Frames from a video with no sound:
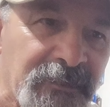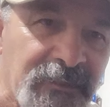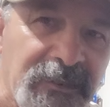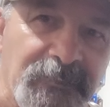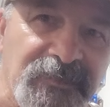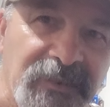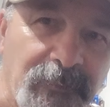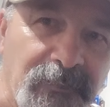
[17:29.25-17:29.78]

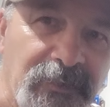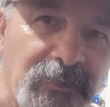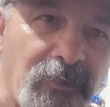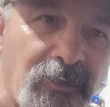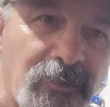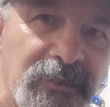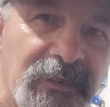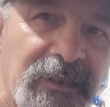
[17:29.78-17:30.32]
keep some of
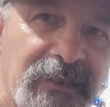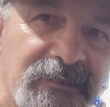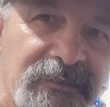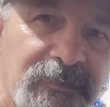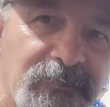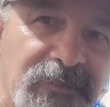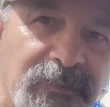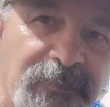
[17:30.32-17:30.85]
all the
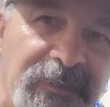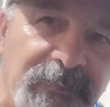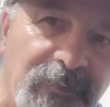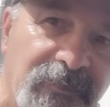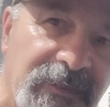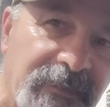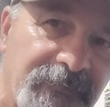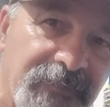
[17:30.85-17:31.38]
customs that people
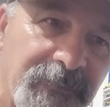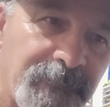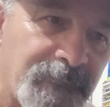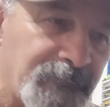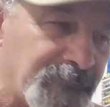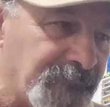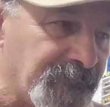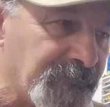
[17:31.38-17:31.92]
give him,
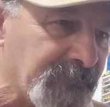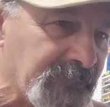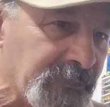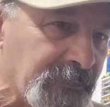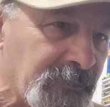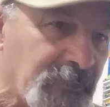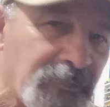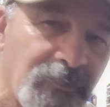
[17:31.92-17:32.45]

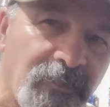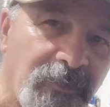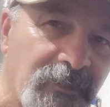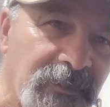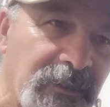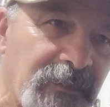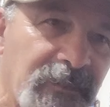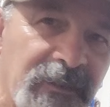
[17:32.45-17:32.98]
and all
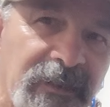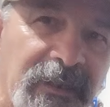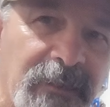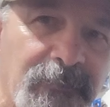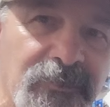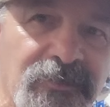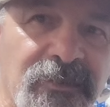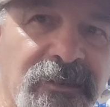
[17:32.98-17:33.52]
the other
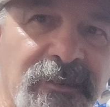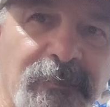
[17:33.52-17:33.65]
garbage that he